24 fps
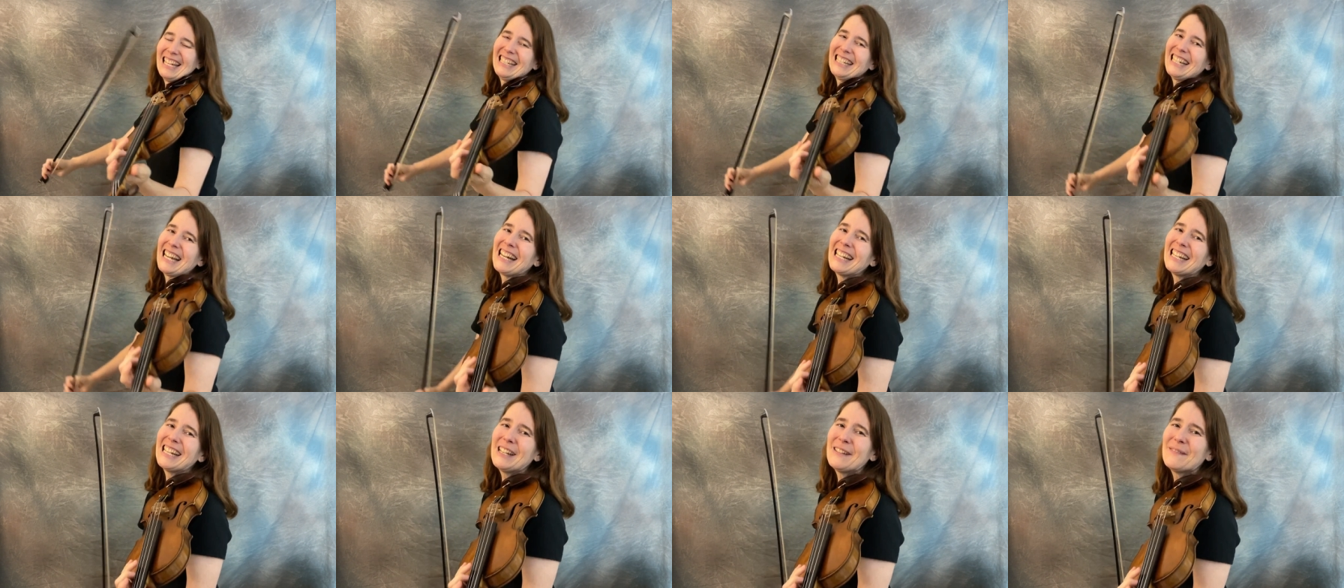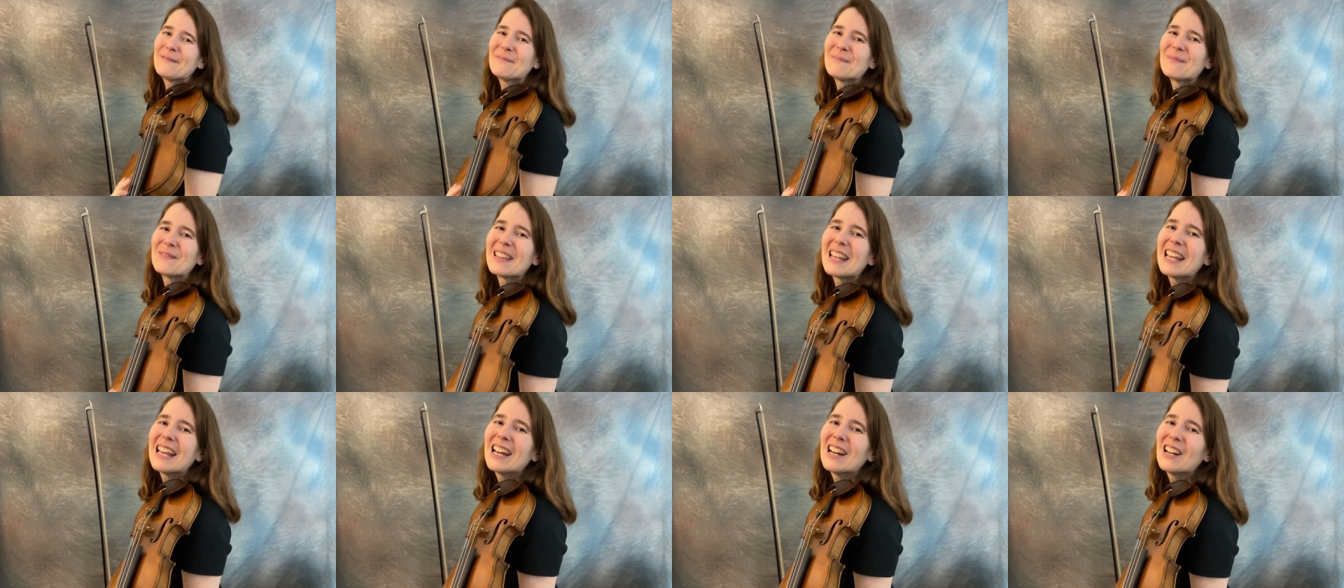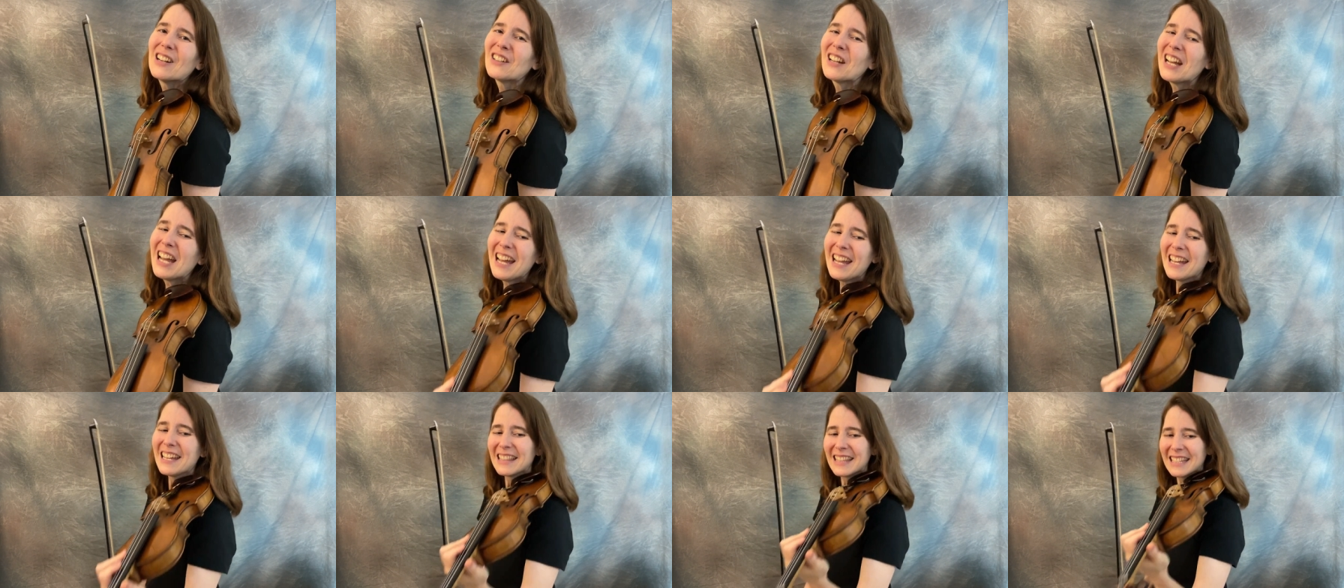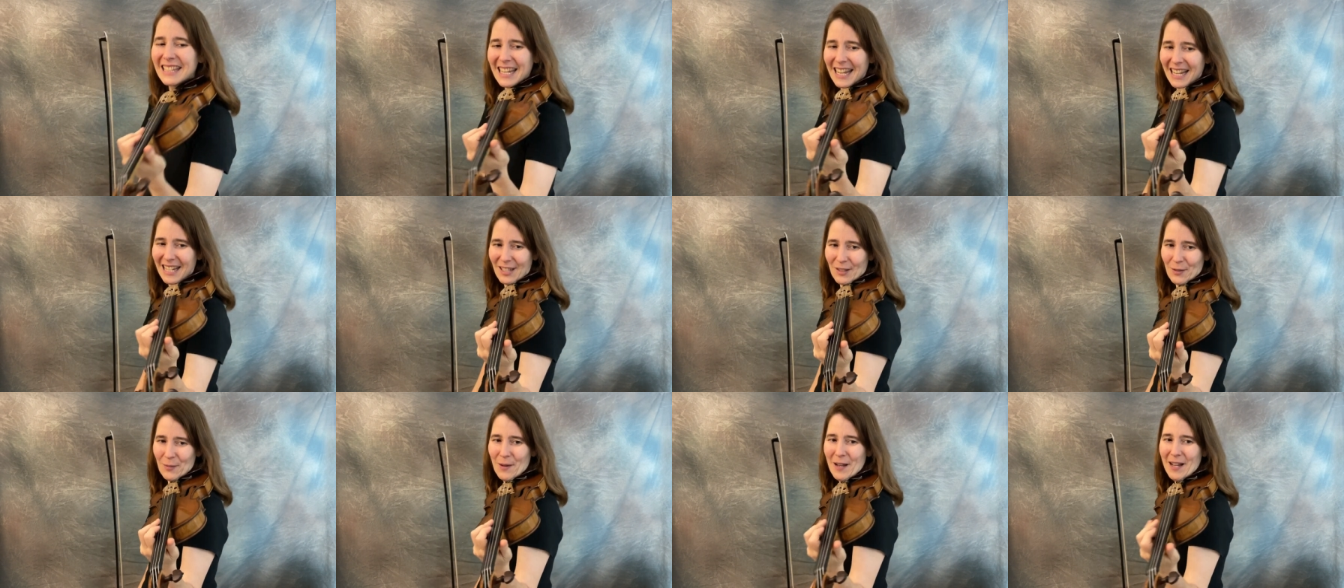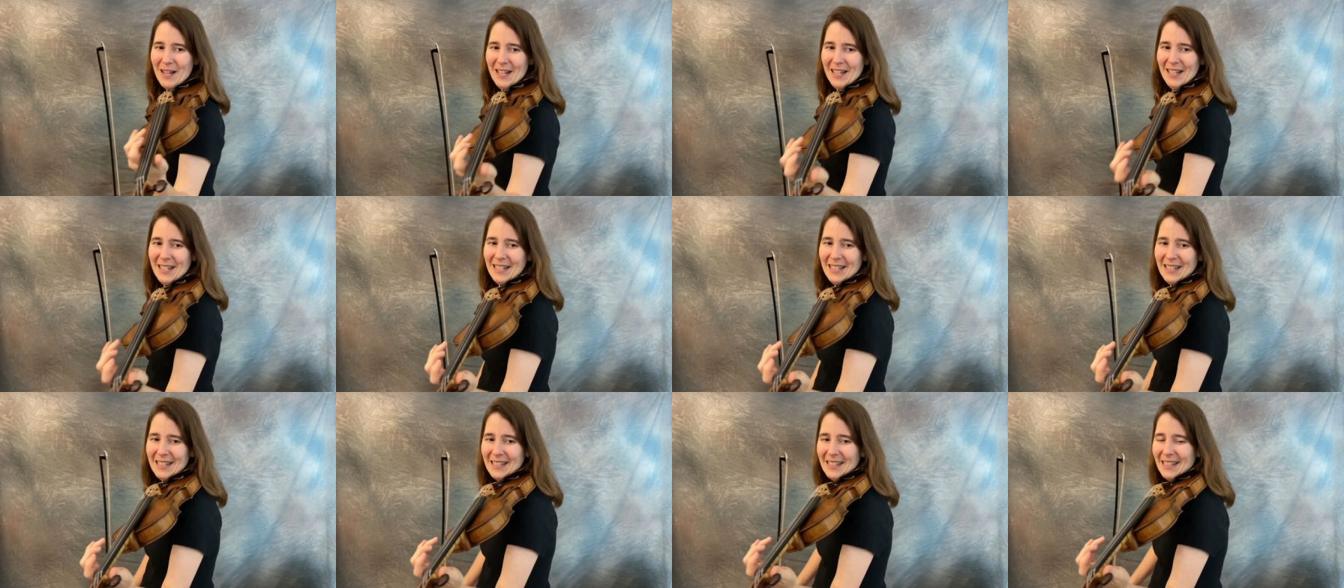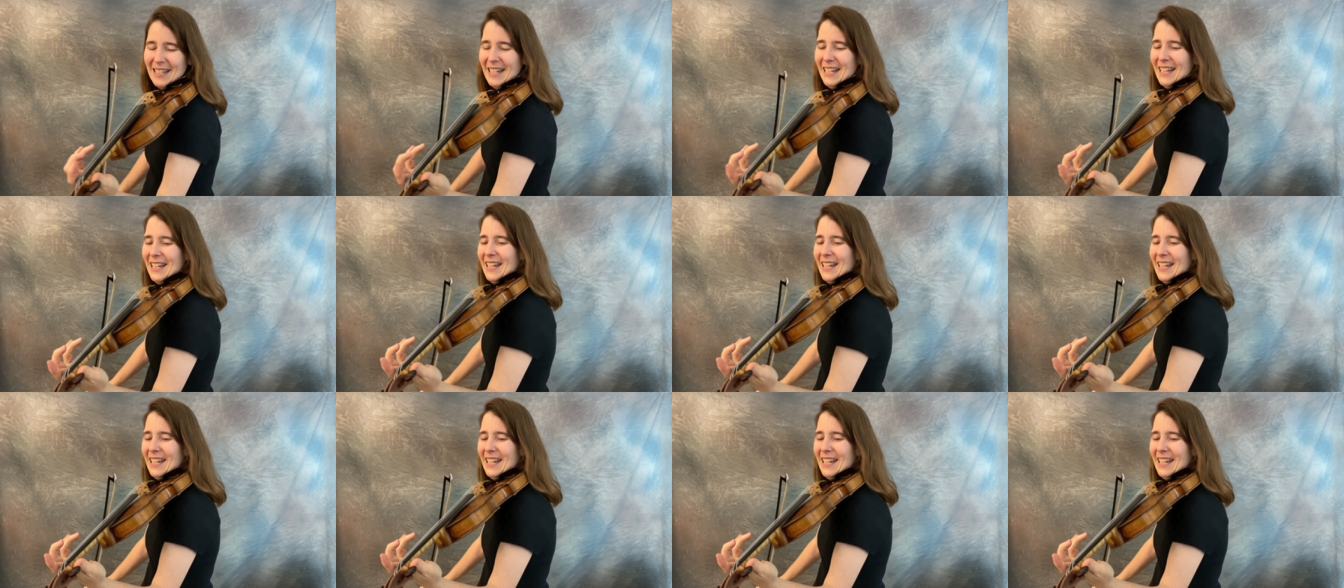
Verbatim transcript: Got it? Okay, the next one.